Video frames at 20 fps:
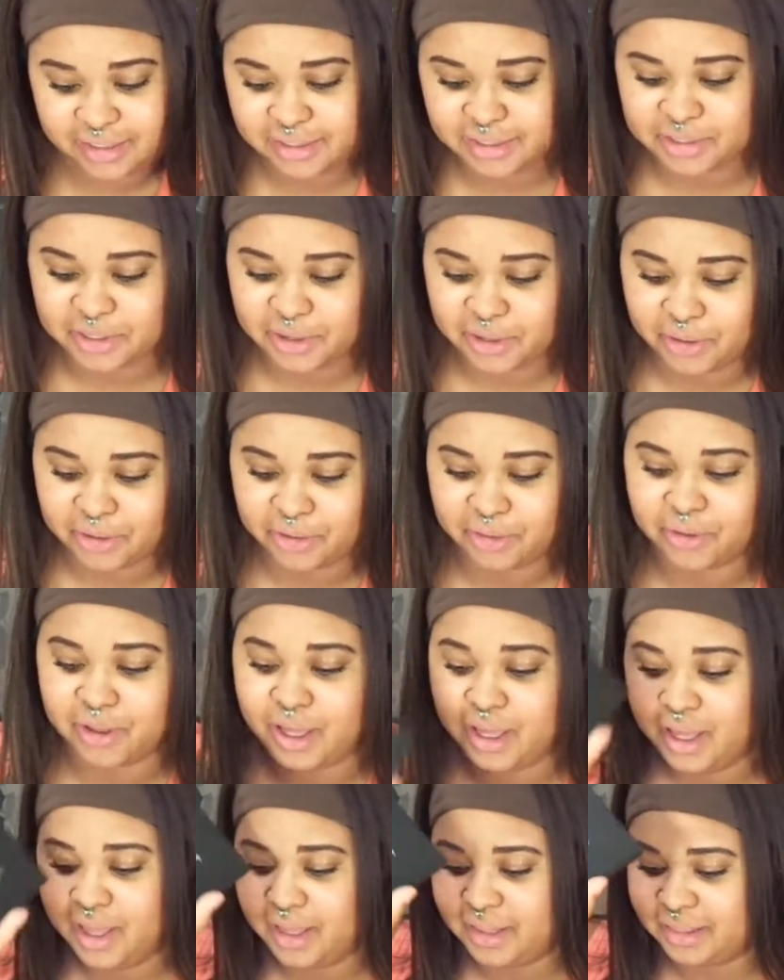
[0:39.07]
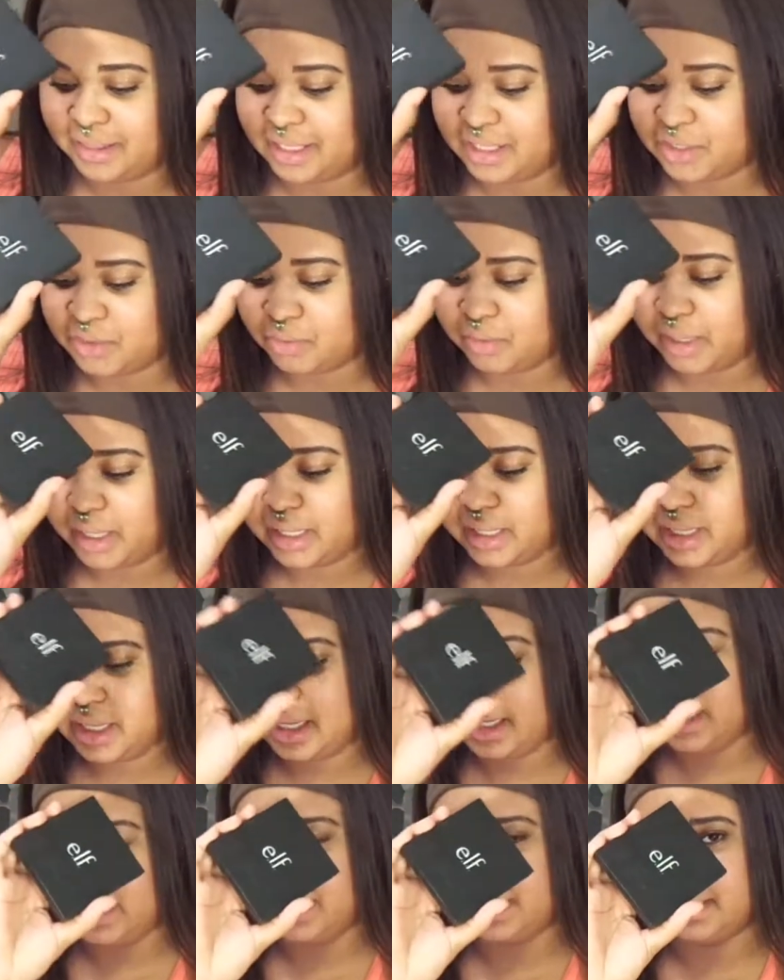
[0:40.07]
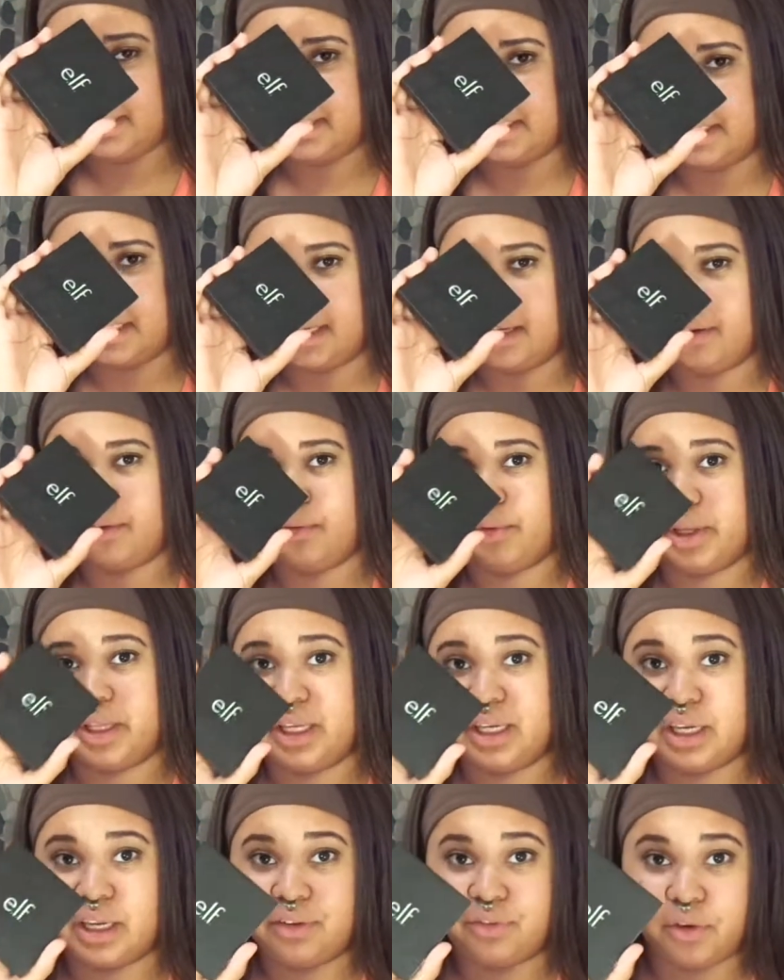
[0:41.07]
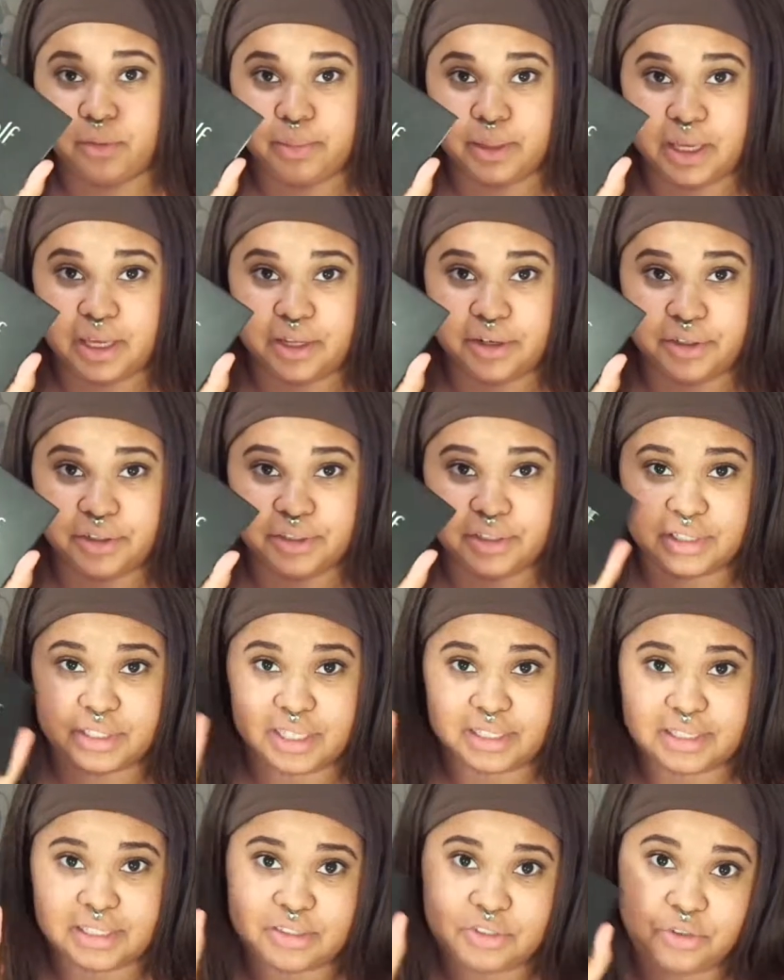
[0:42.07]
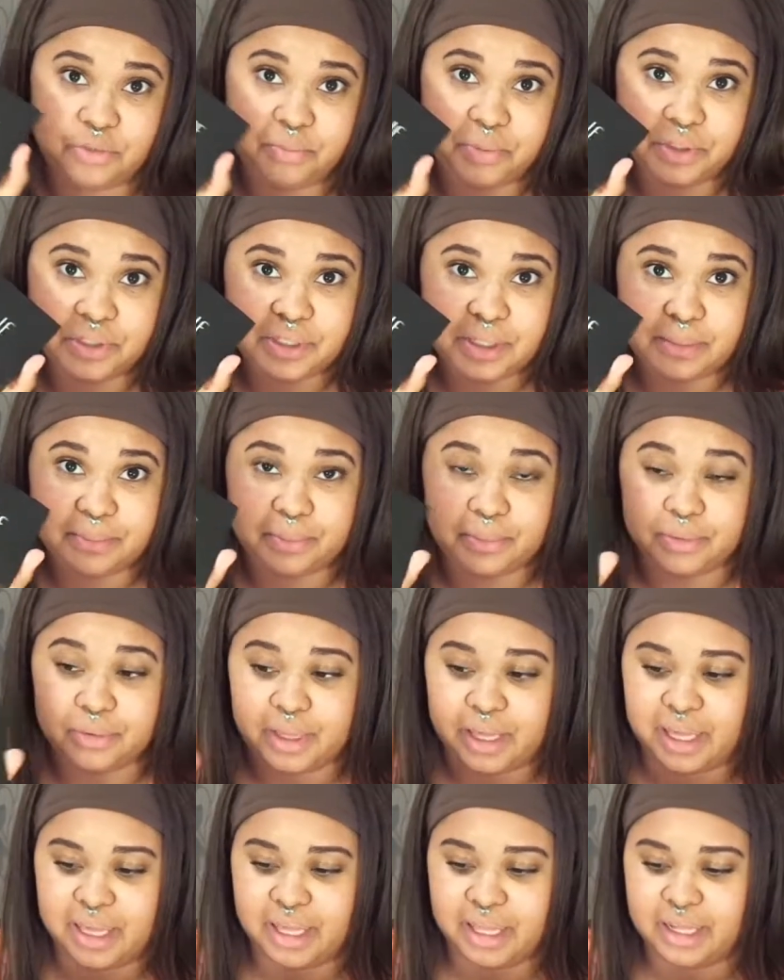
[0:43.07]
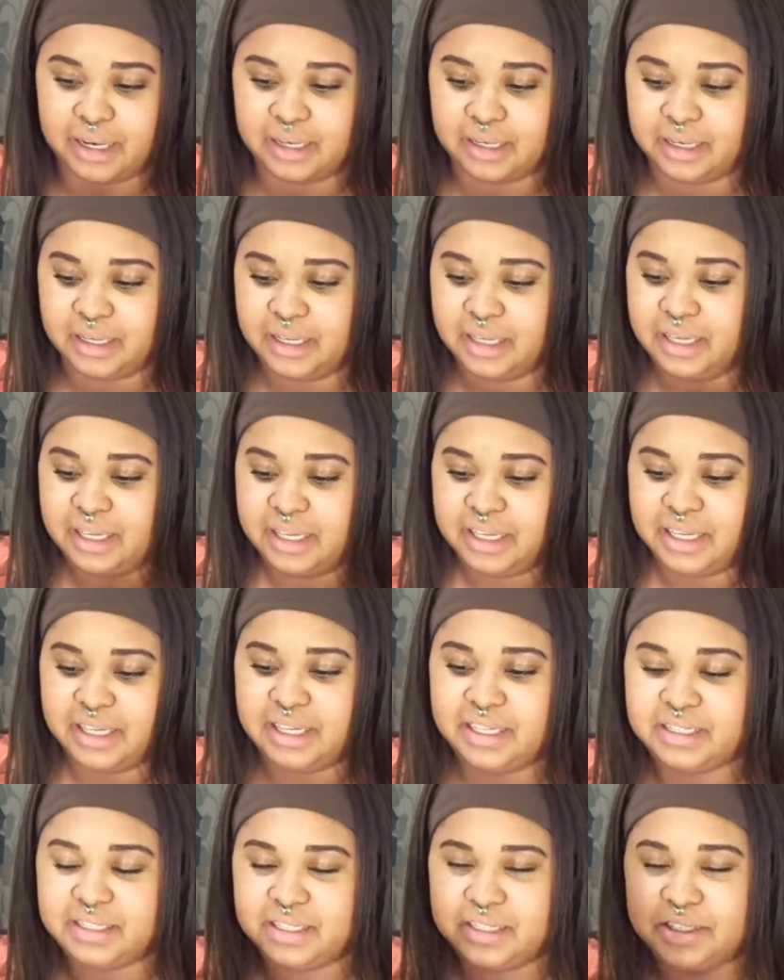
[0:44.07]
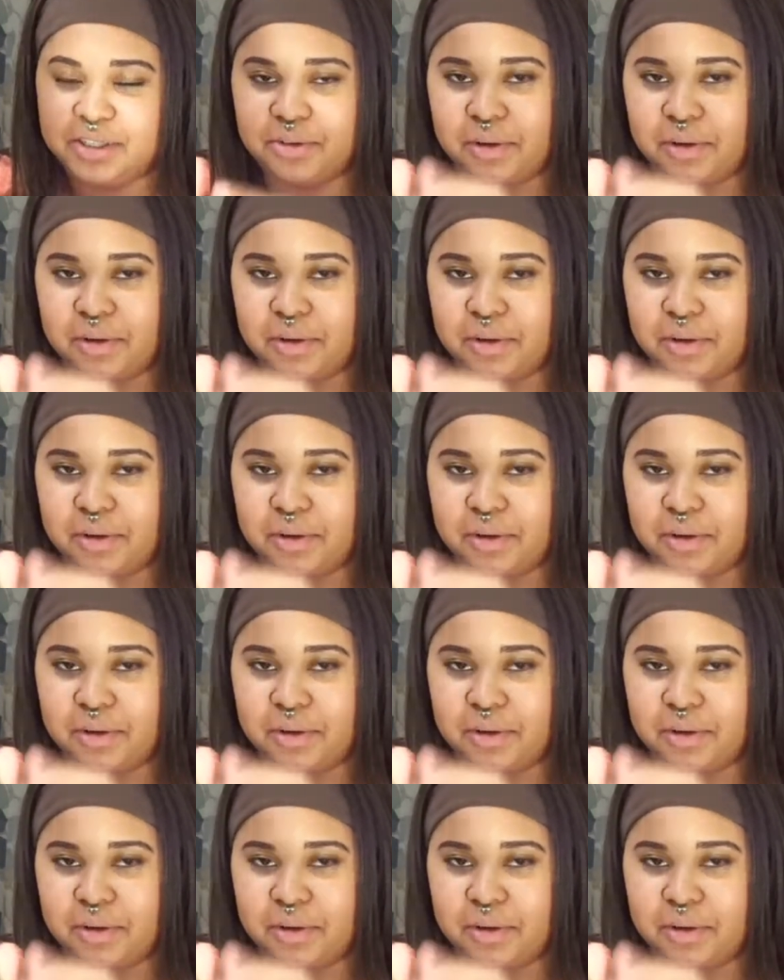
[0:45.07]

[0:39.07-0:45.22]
So this one is really good for beginners because it's super simple and easy to